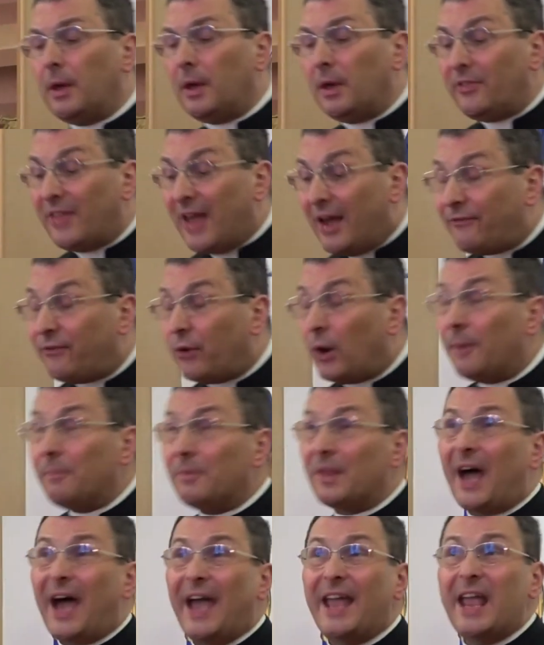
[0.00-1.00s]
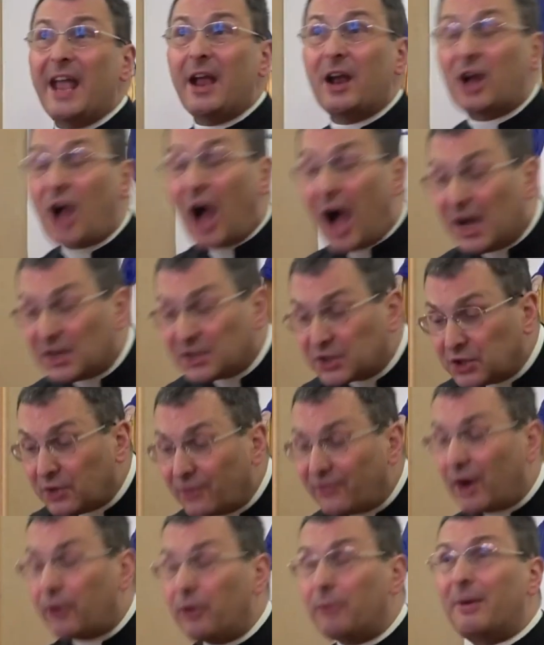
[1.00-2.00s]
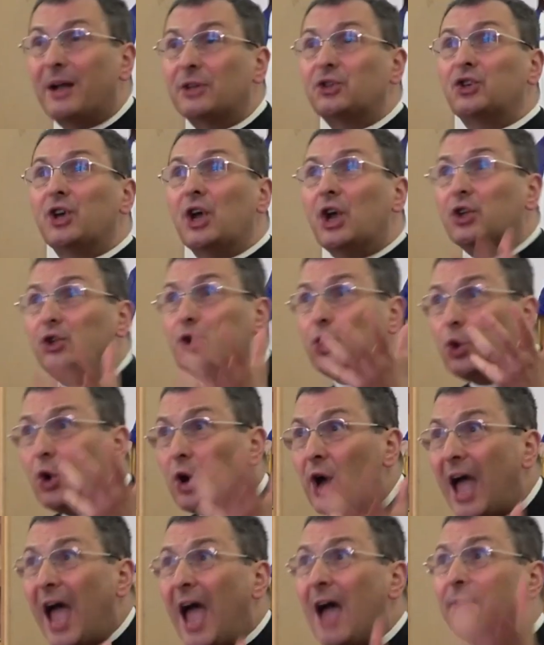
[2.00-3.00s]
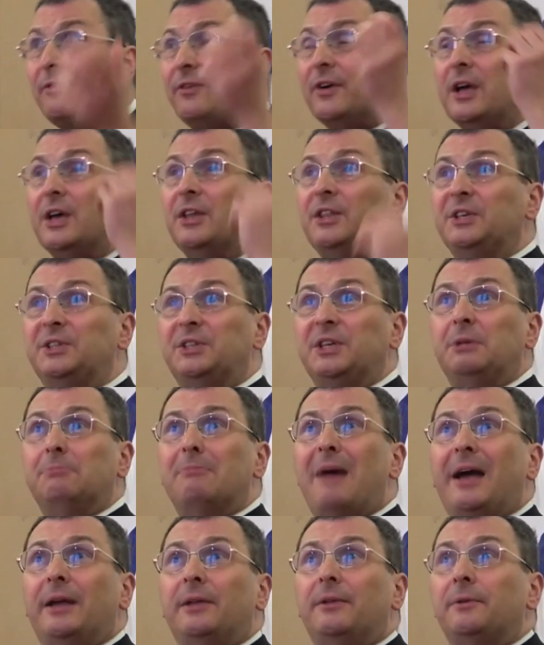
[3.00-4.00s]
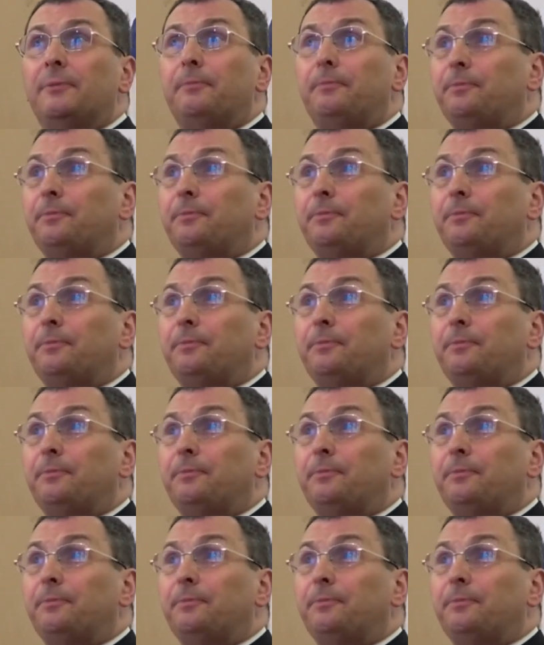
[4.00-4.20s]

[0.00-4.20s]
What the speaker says: Therefore, I ask you very much to have this in mind.